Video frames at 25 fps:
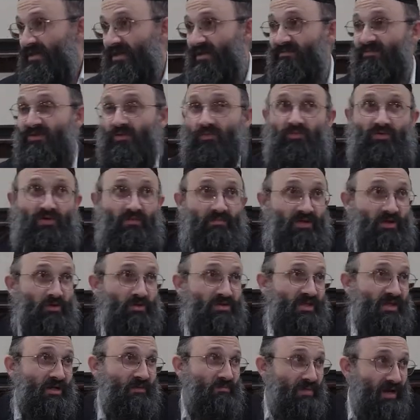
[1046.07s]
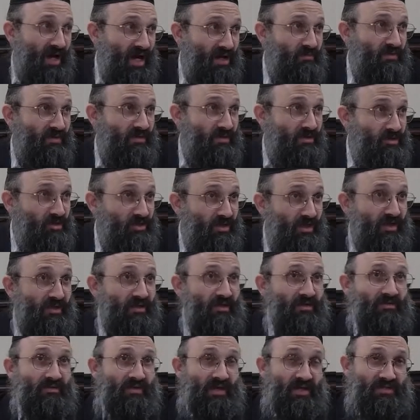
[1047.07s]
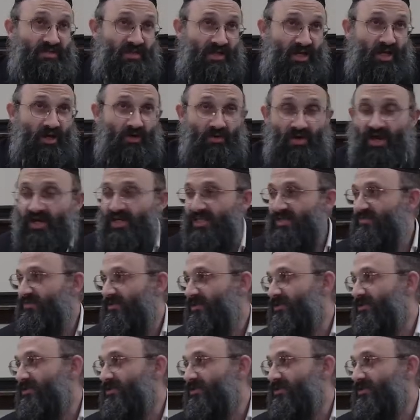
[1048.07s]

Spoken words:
every woman who's an embodiment of the Shekhinah takes an achrayus for